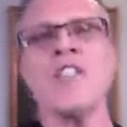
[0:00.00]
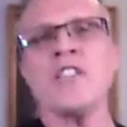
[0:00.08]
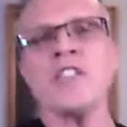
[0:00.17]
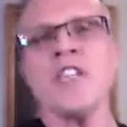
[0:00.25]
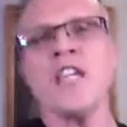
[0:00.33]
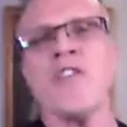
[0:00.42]
to
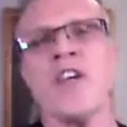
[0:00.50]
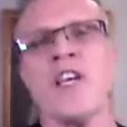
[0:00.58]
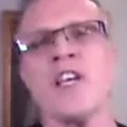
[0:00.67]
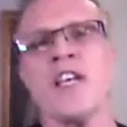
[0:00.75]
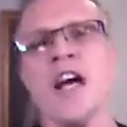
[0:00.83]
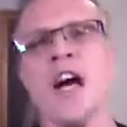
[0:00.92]
see if he
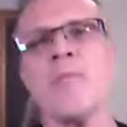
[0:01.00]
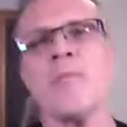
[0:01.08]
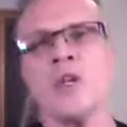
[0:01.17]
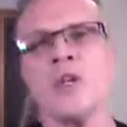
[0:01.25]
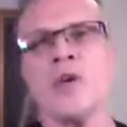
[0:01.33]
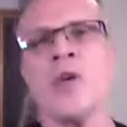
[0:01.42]
can help
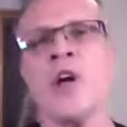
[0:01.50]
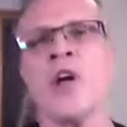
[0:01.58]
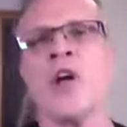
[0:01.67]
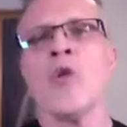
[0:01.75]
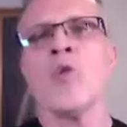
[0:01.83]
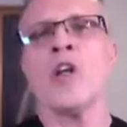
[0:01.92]
you
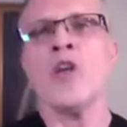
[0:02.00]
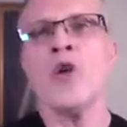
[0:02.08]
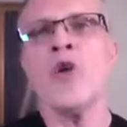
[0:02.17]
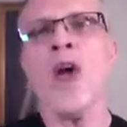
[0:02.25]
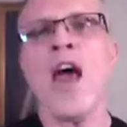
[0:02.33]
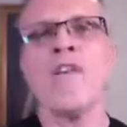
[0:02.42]
when
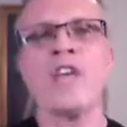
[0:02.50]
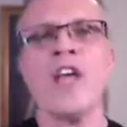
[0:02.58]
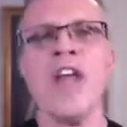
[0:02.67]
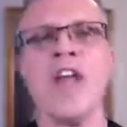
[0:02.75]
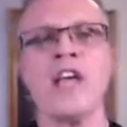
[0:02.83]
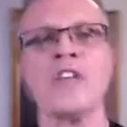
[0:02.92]
you have to
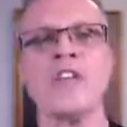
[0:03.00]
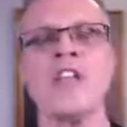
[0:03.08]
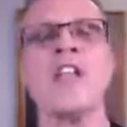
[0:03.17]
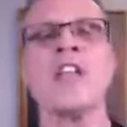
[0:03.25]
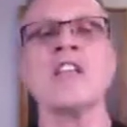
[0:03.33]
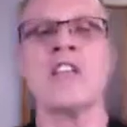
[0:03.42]

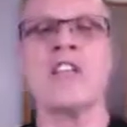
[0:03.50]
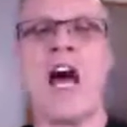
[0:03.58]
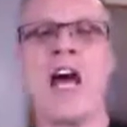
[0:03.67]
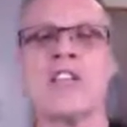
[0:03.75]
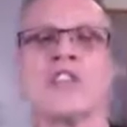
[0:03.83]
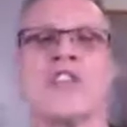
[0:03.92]
handle the
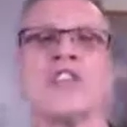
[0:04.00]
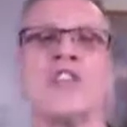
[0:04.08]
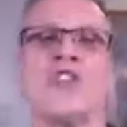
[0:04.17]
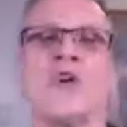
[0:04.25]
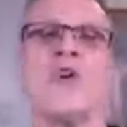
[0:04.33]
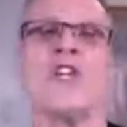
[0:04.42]
losses
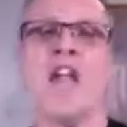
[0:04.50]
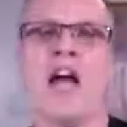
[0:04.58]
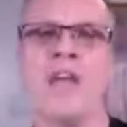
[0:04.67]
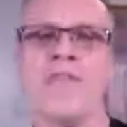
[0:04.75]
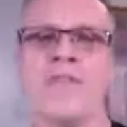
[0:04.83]
in your life.